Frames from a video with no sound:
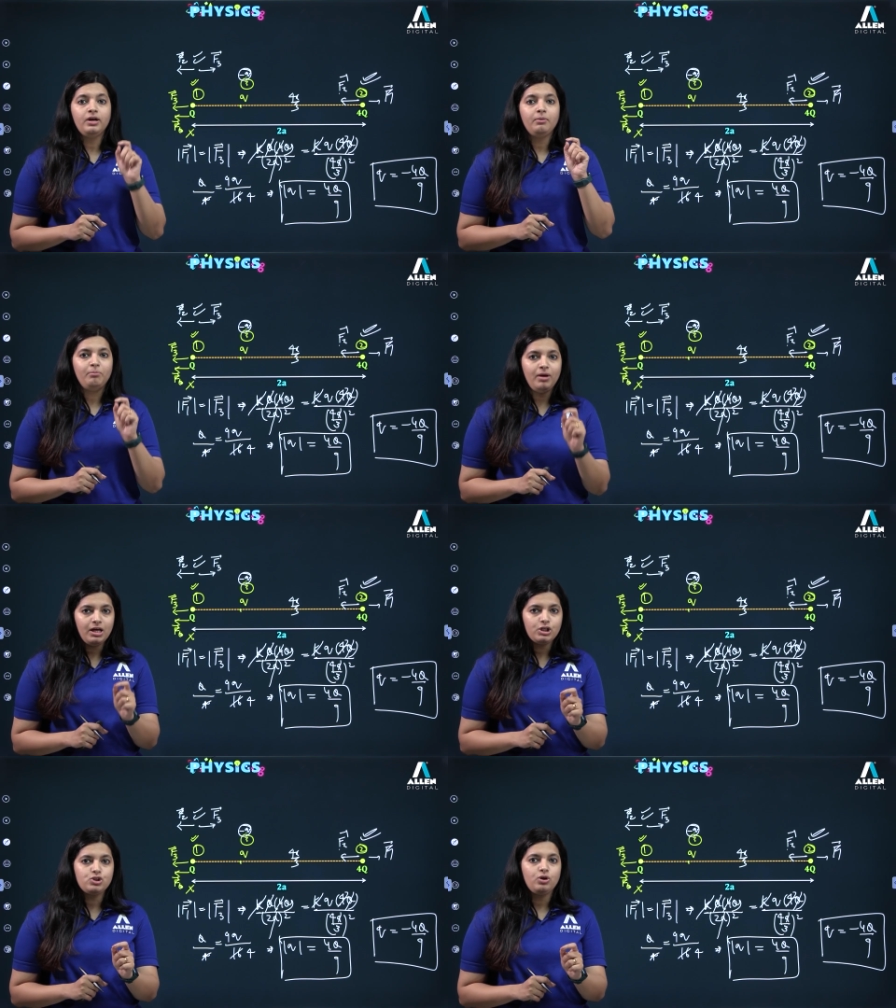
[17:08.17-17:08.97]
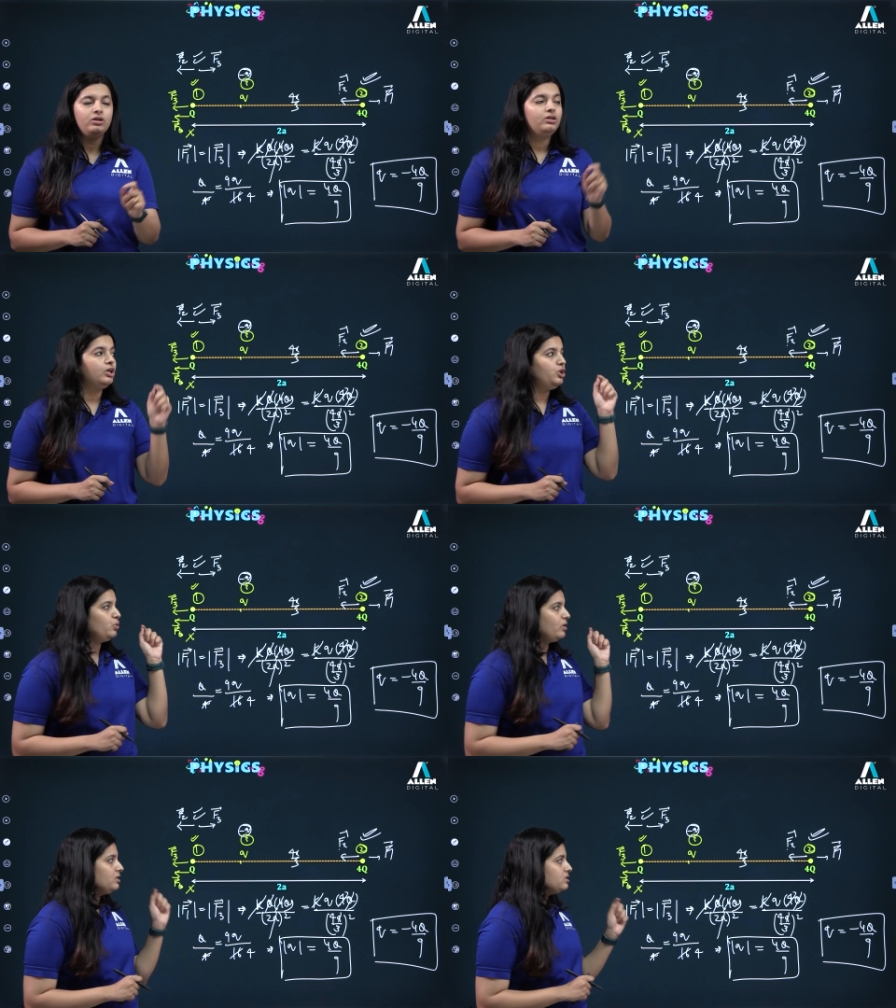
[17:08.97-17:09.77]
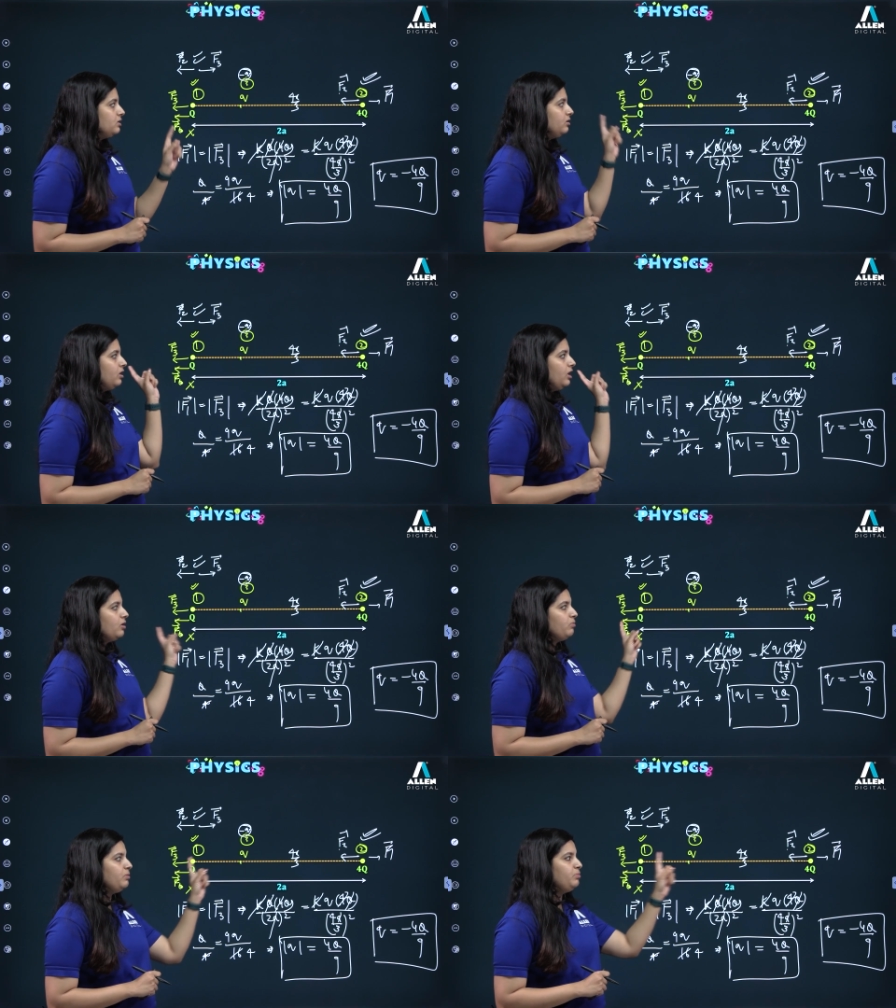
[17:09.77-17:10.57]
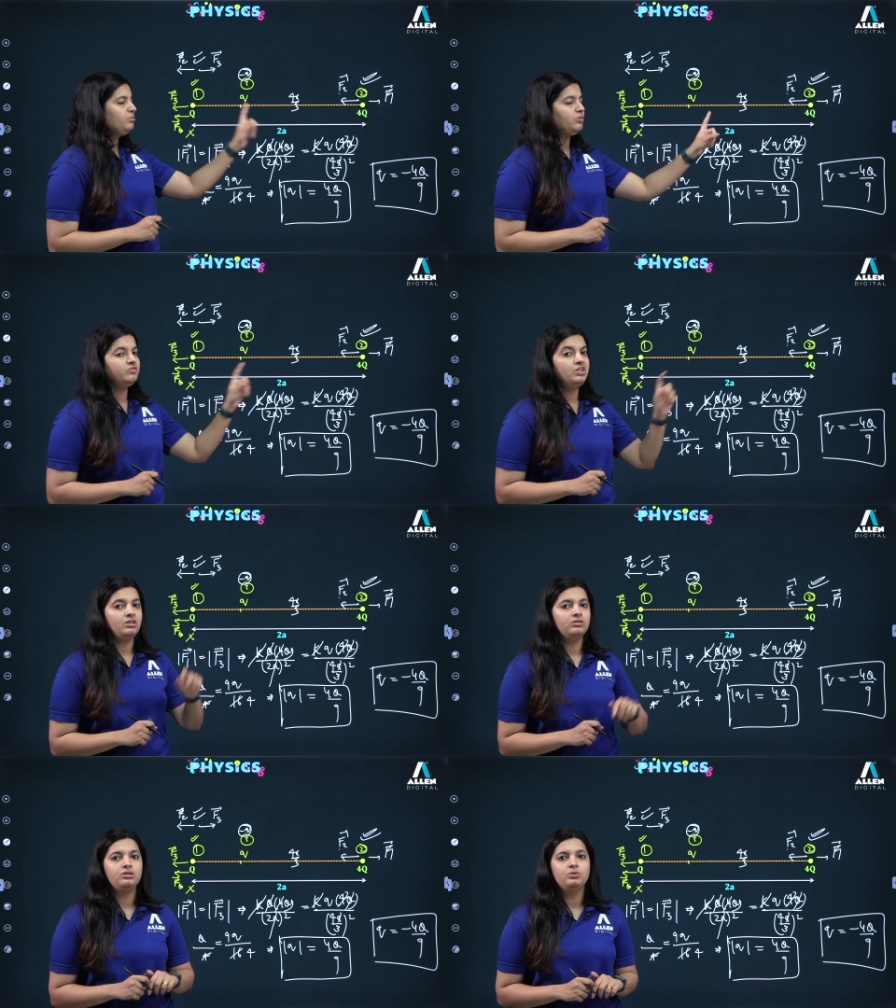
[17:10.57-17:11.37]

make sure you consider the equilibrium of the other